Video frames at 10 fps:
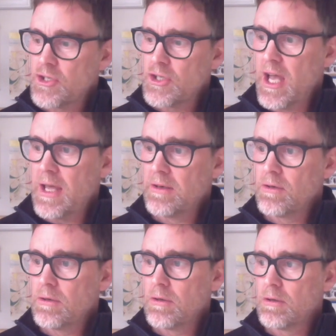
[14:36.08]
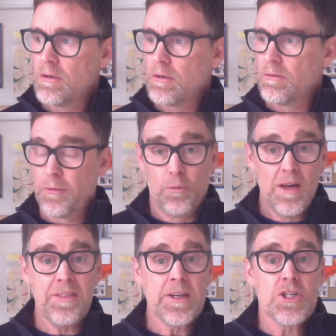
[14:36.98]
and for
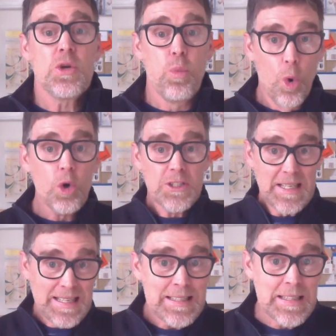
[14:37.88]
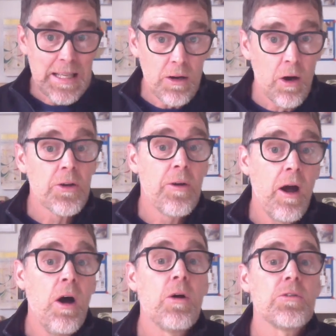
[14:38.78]
one thing, she walked in there on her
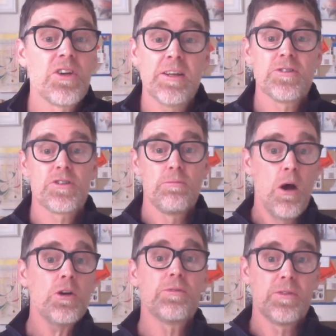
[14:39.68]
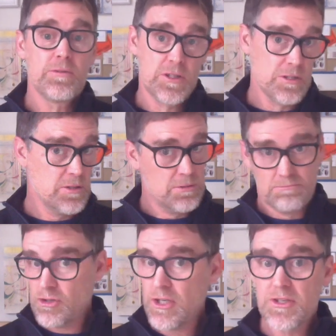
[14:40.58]
own. She hadn't smoked since
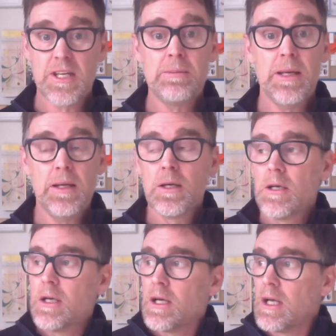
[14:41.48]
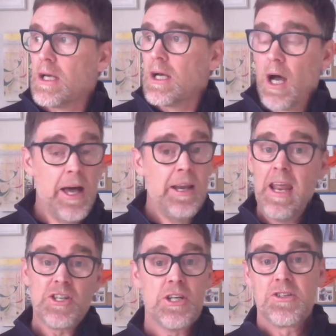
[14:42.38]
she'd seen me. I didn't
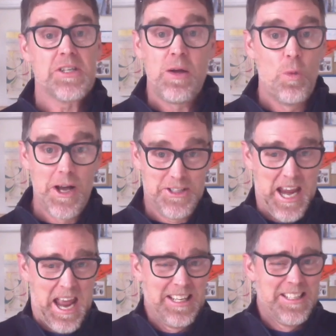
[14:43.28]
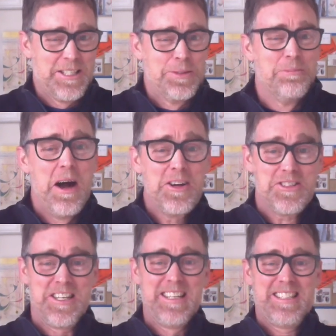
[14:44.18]
actually understand why she hadn't smoked
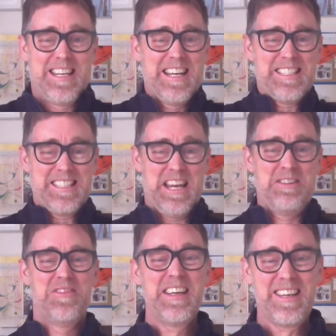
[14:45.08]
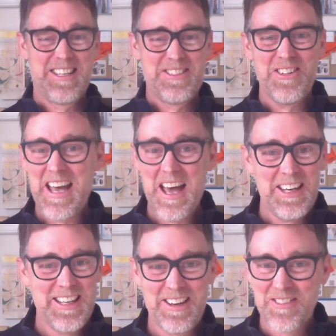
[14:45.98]
since she'd seen me, because we
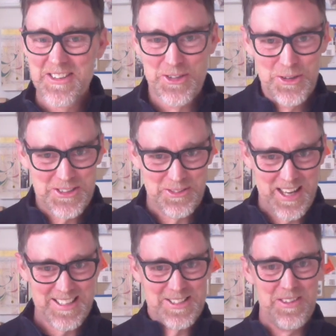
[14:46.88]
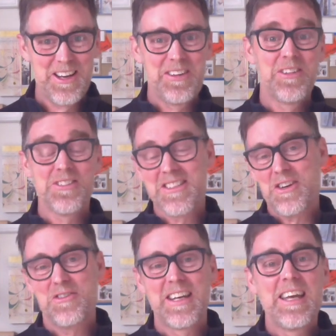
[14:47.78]
hardly even talked about smoking, but it was so
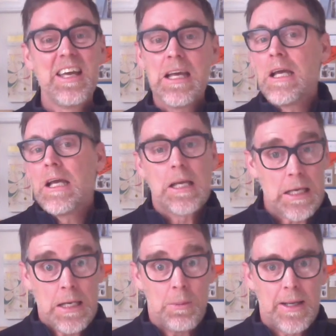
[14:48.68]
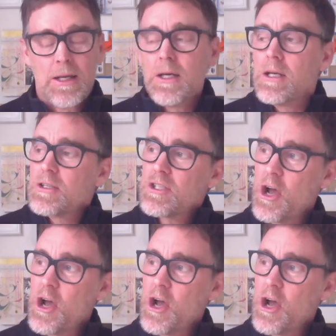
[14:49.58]
funny. Anyway, so